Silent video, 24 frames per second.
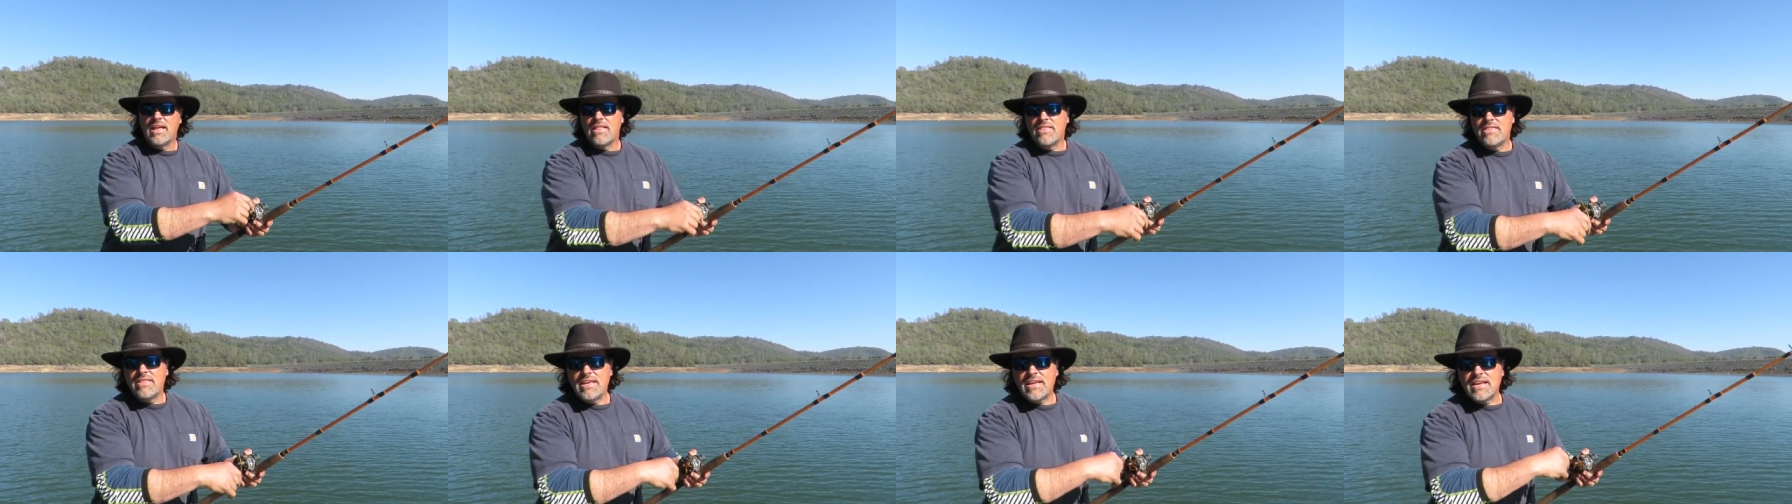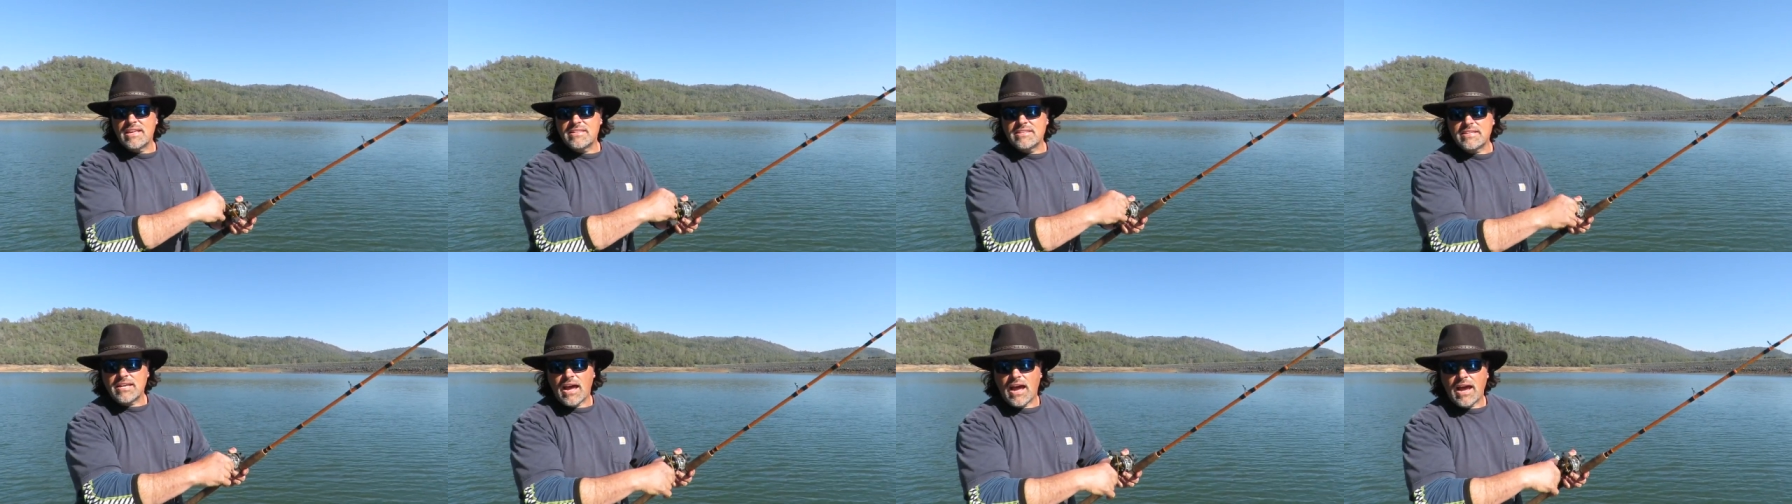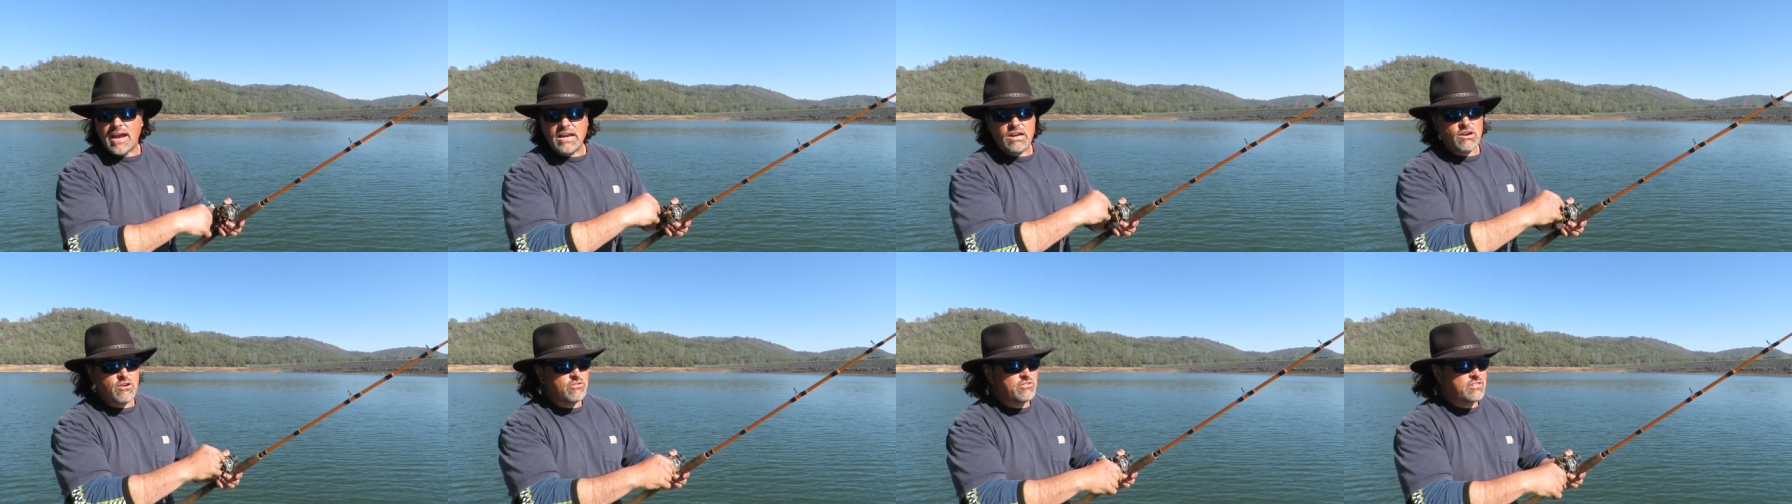the
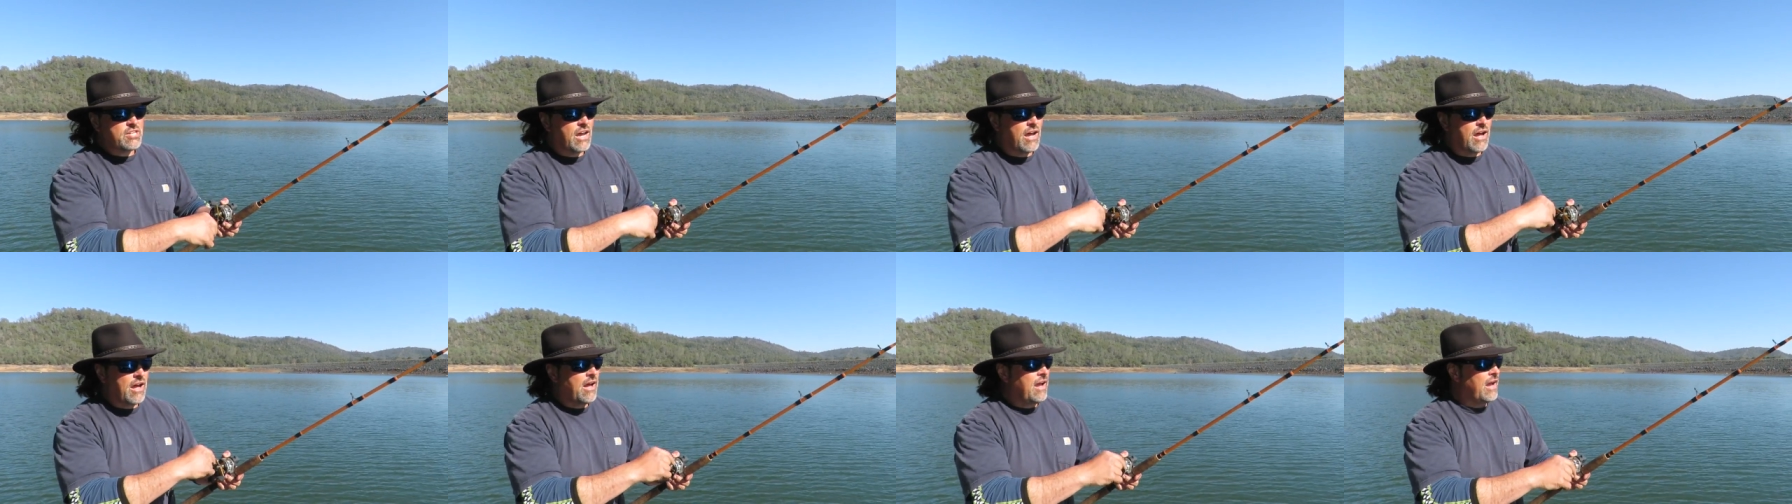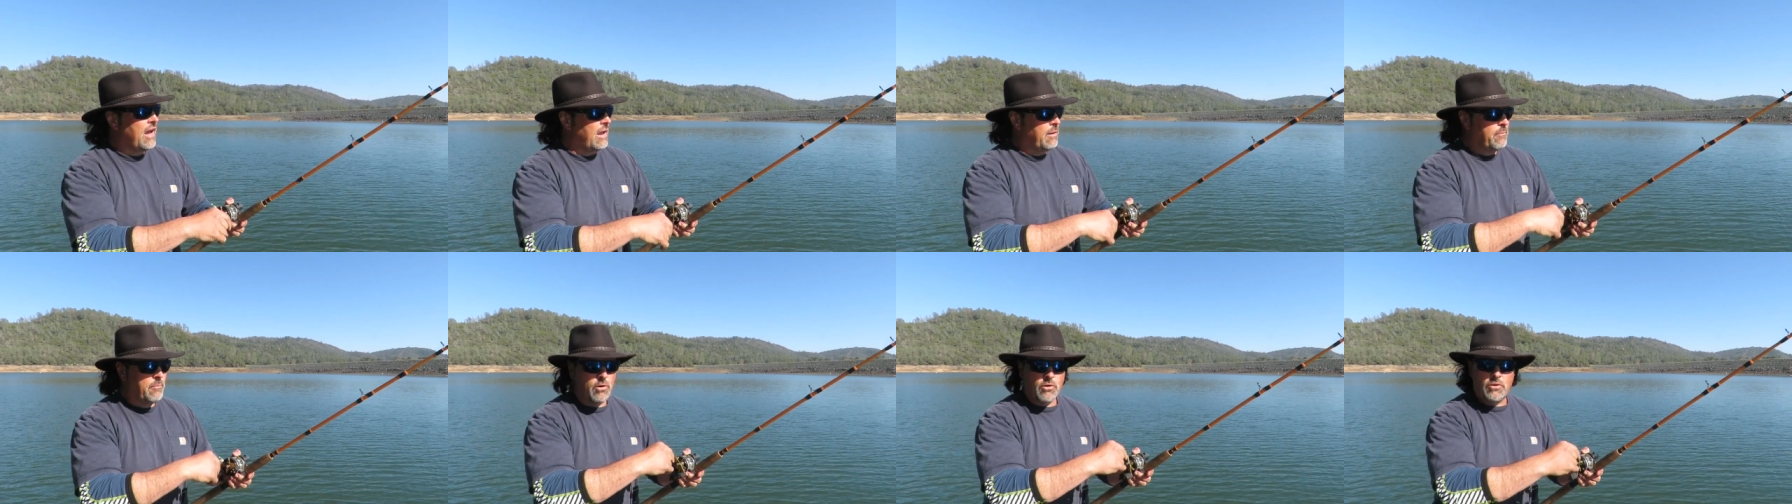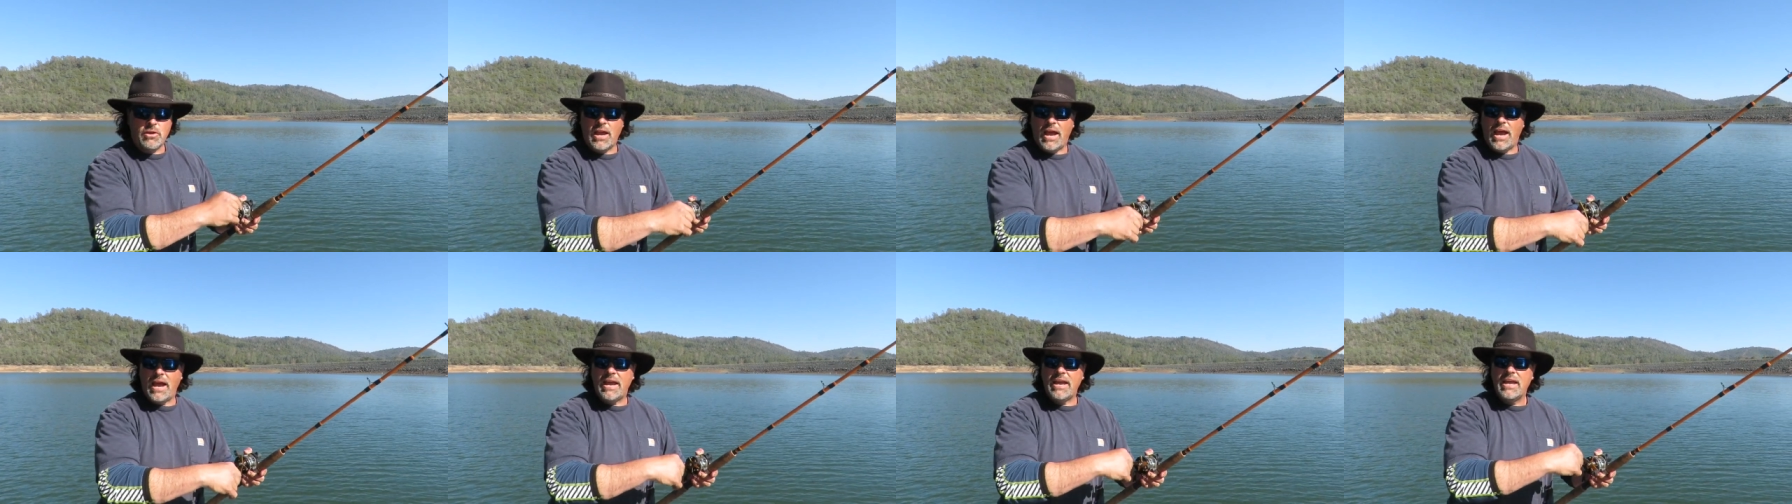entire time,
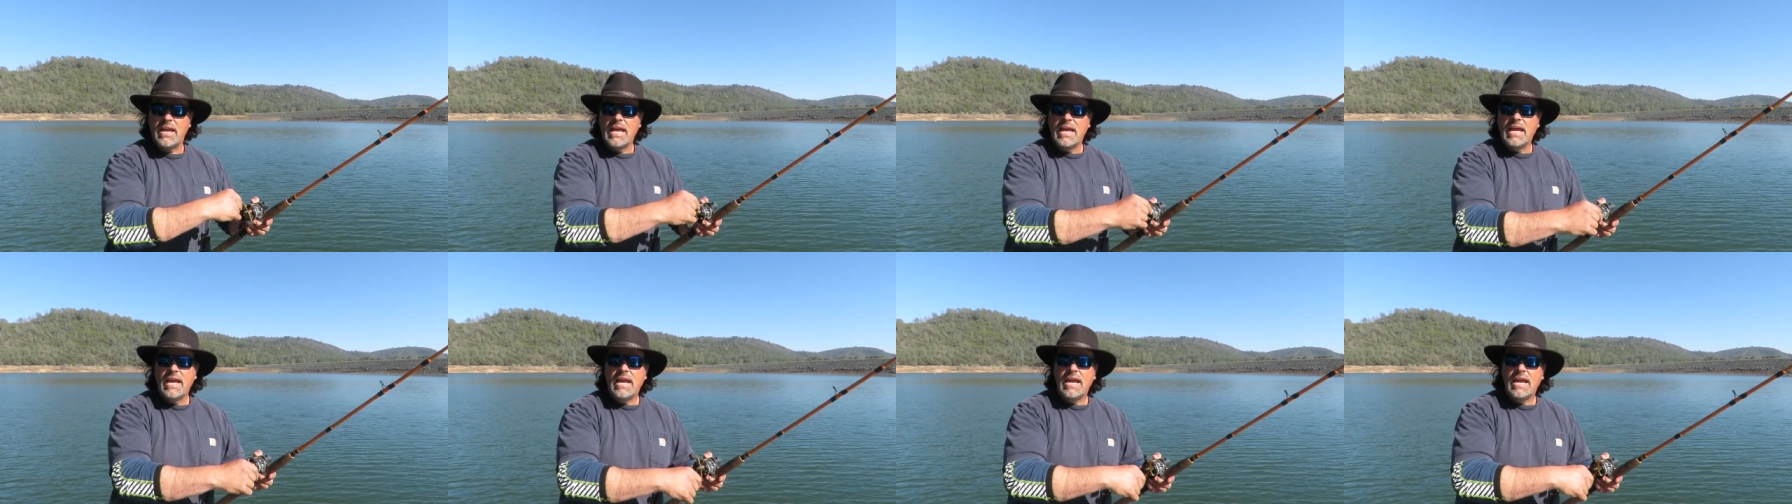okay?